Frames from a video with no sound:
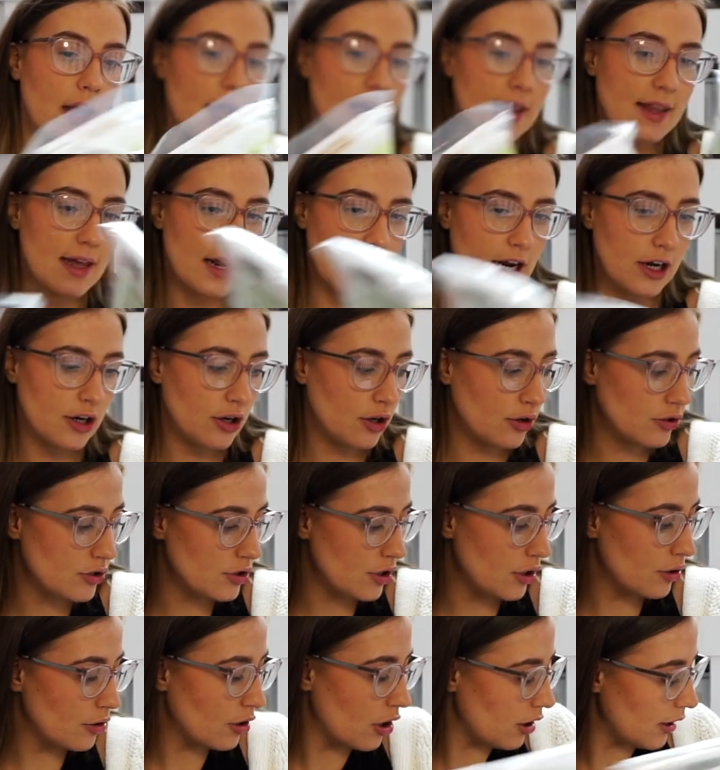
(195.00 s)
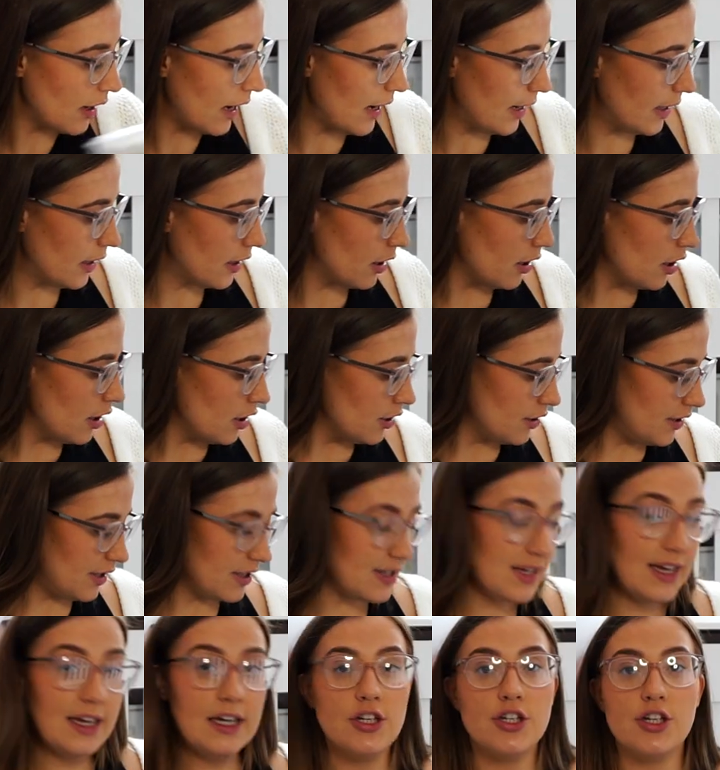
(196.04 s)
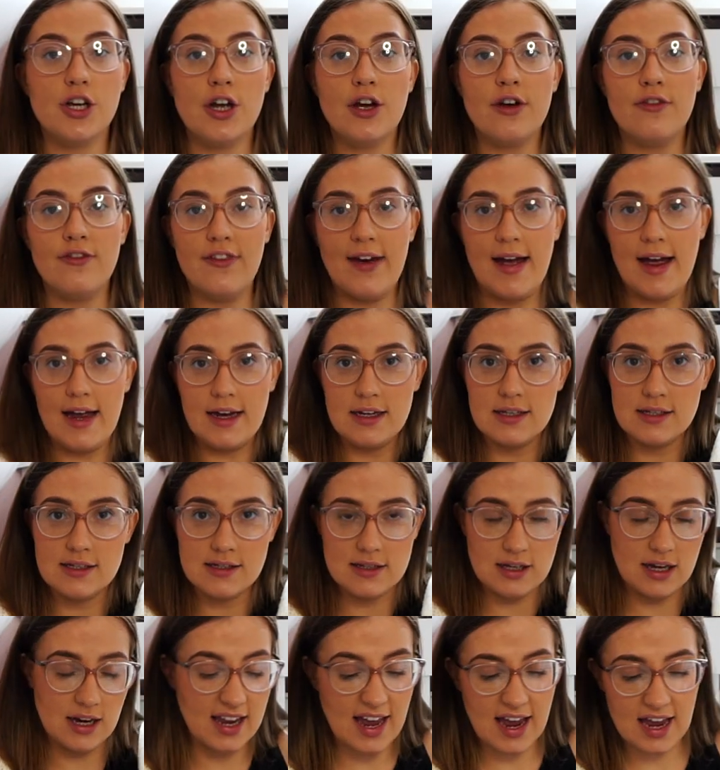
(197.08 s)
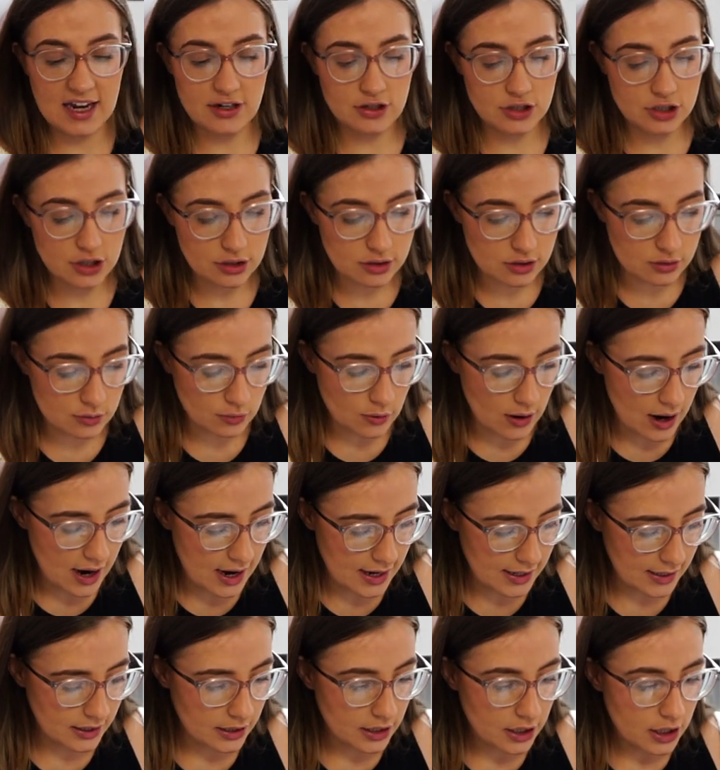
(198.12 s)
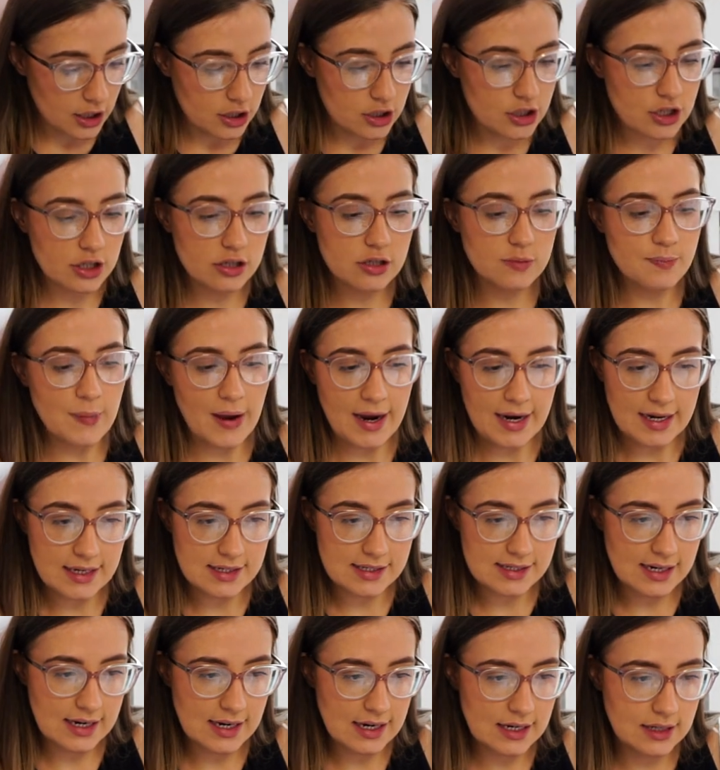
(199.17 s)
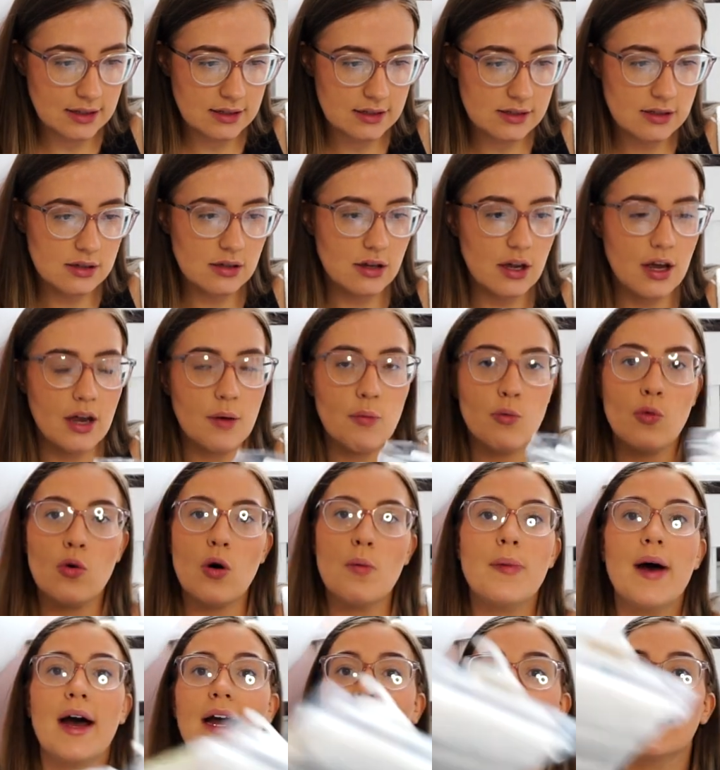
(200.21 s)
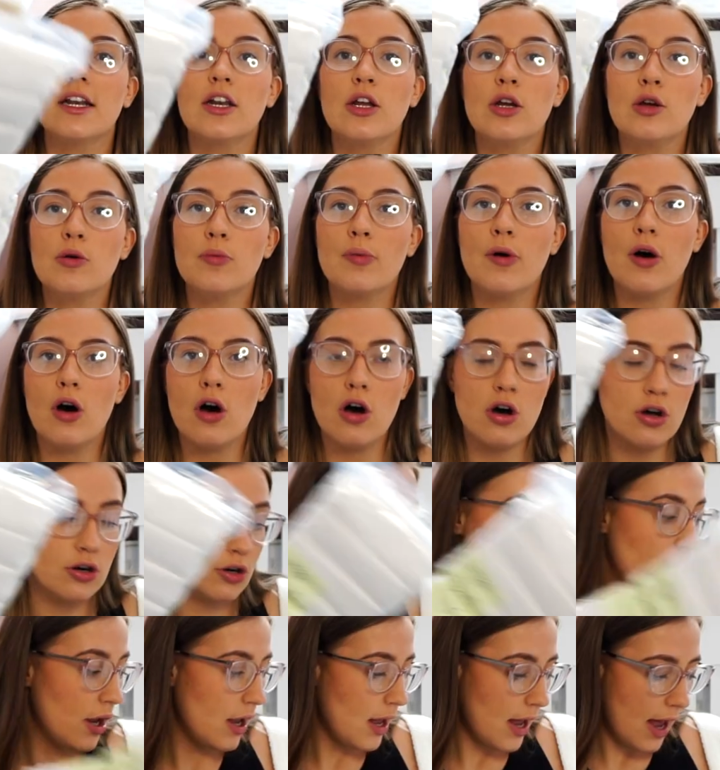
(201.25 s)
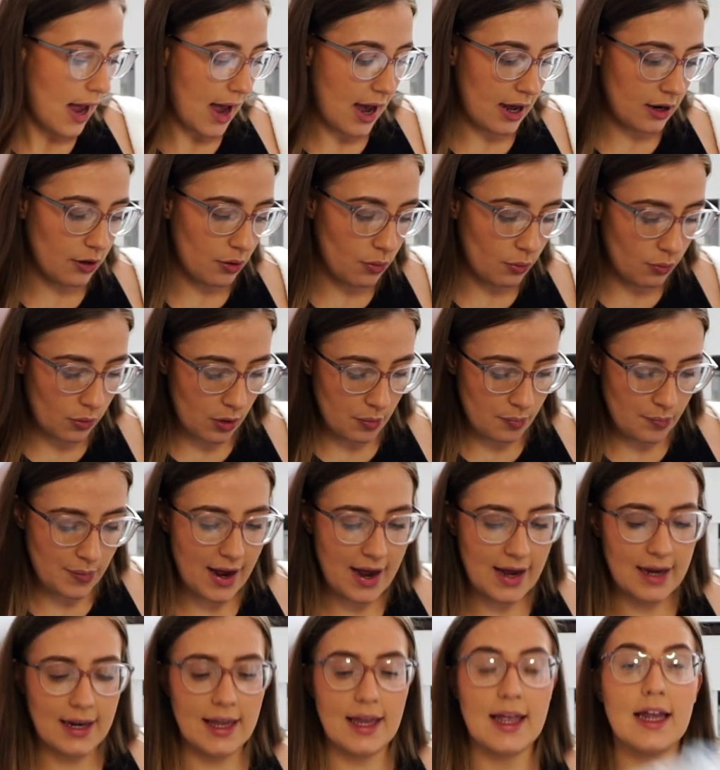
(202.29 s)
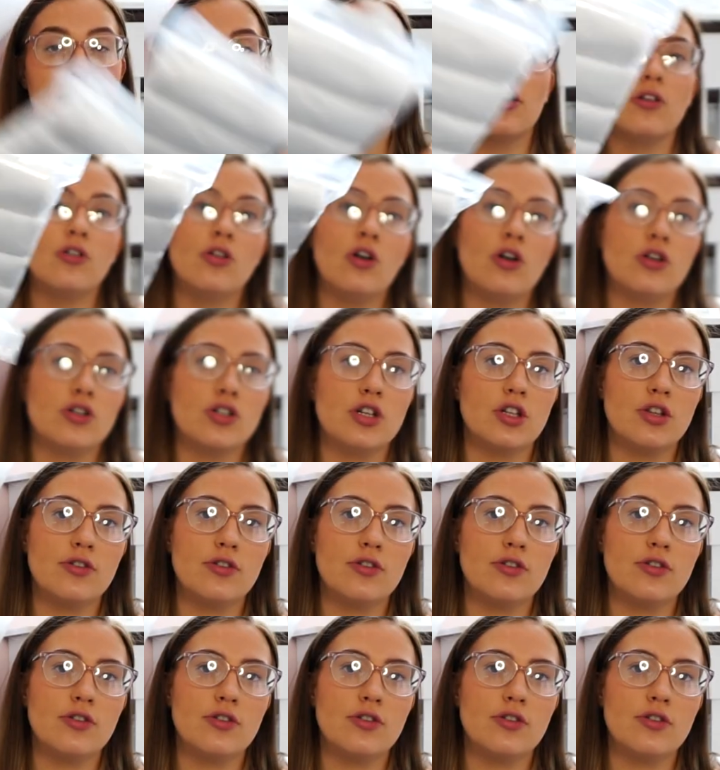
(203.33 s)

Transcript: and then I also got like the t-shirt vests again just white just basics I have one pack in Newborn and one pack in Notch